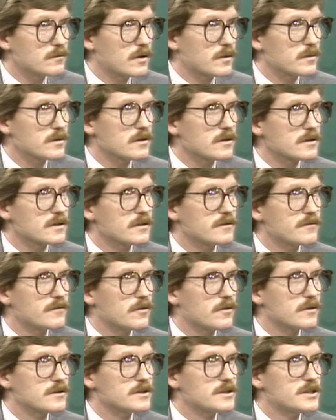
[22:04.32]
What we're looking
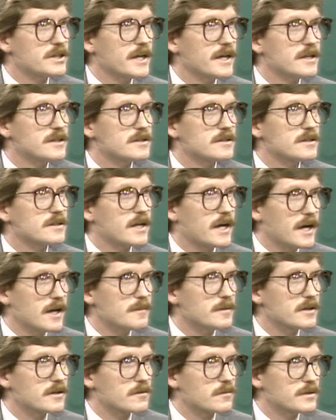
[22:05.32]
for is a change in the
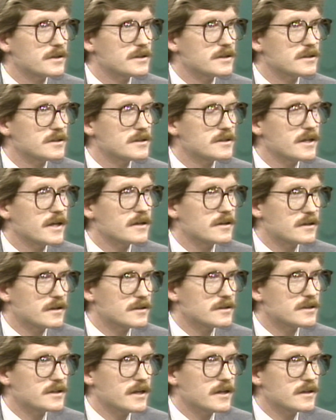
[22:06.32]
timing at which it's sent to the
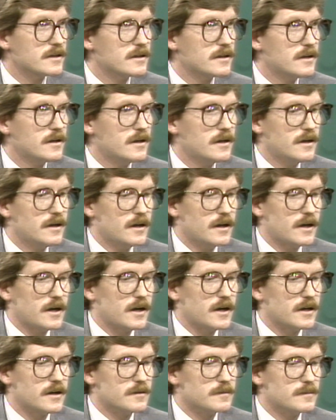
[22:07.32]
state.
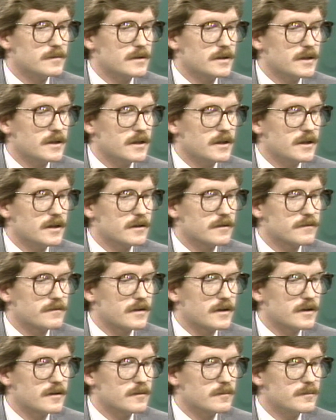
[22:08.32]
If
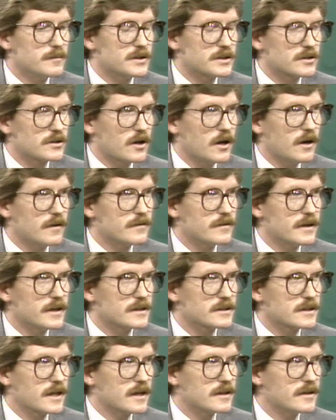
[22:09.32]
Mr. Goffin
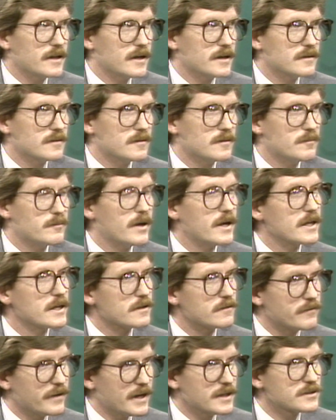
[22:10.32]
has got that money
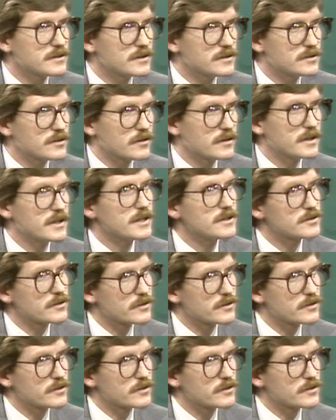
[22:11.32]
invested so that he's